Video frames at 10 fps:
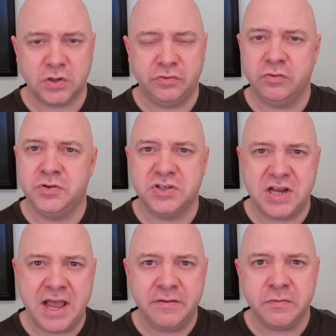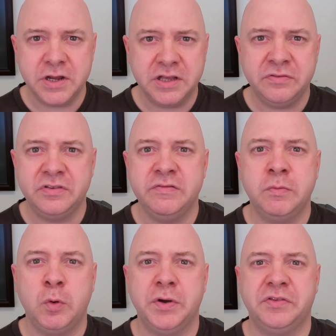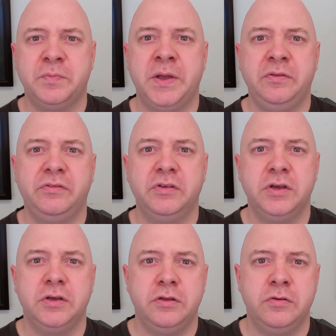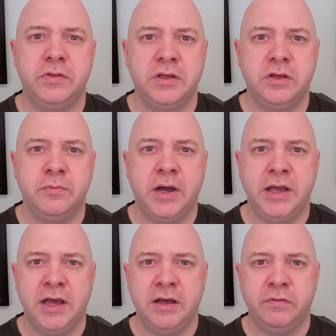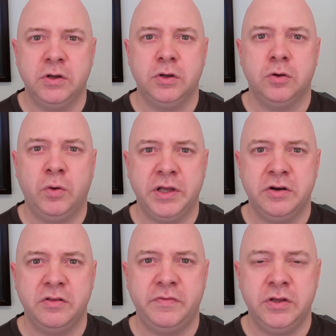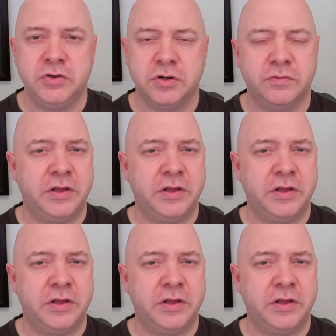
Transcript: So just every conceivable expense you think you might have going into the future.